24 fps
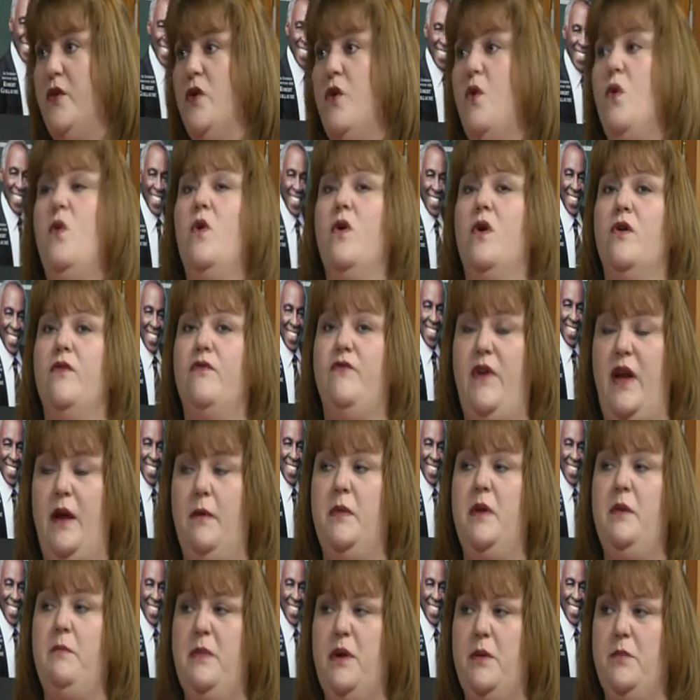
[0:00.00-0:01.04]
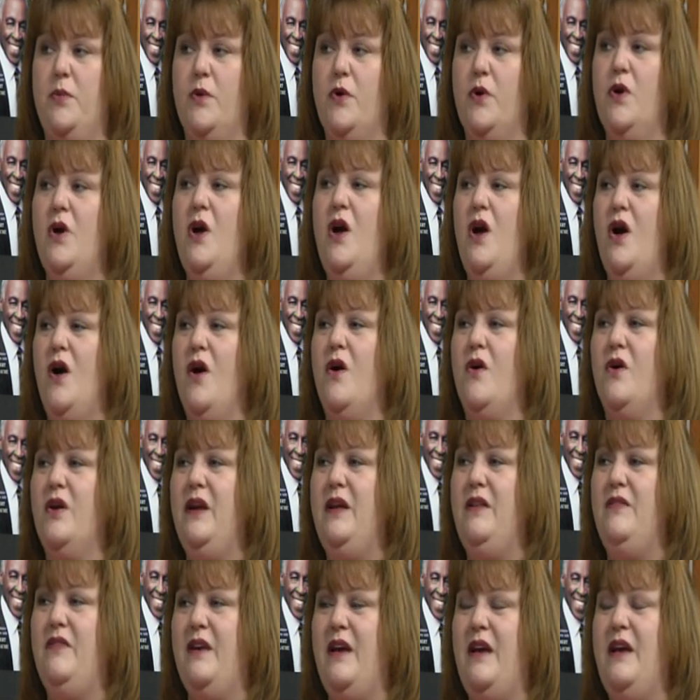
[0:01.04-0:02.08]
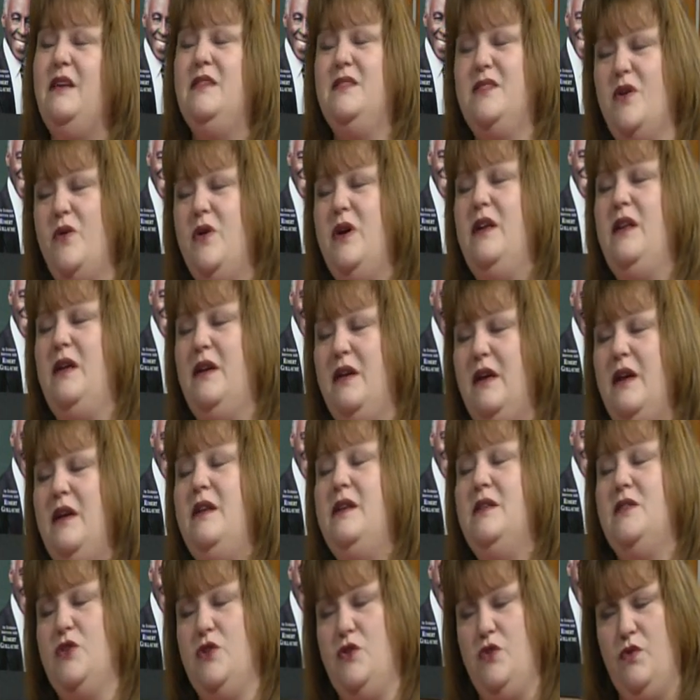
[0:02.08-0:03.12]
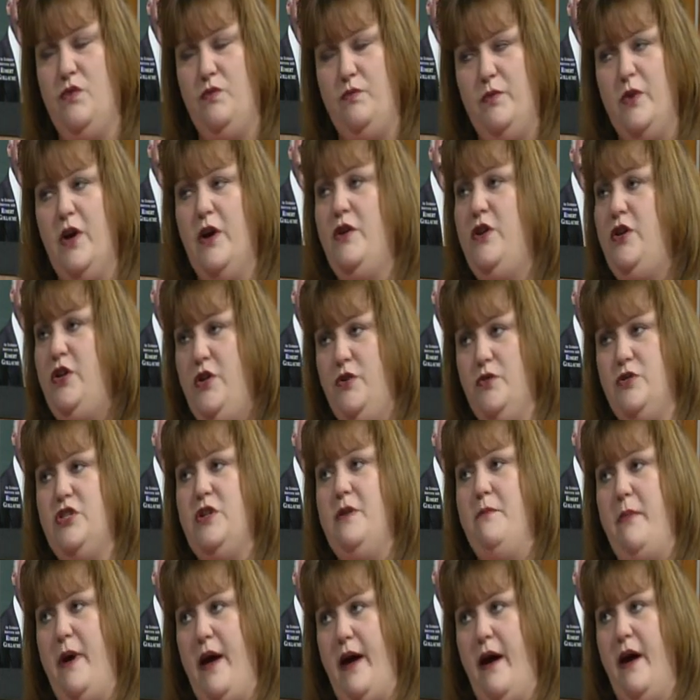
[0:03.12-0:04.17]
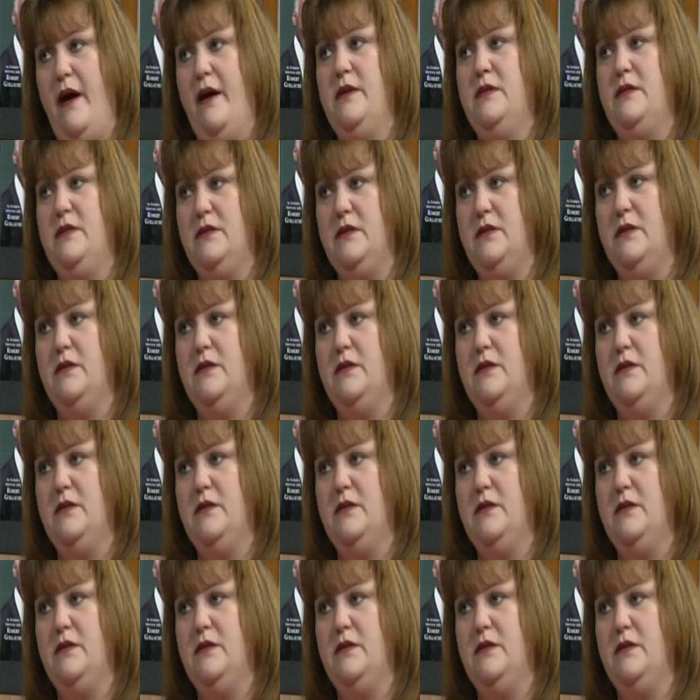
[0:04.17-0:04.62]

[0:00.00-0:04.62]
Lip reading: or family member or anything? So it is a huge impact.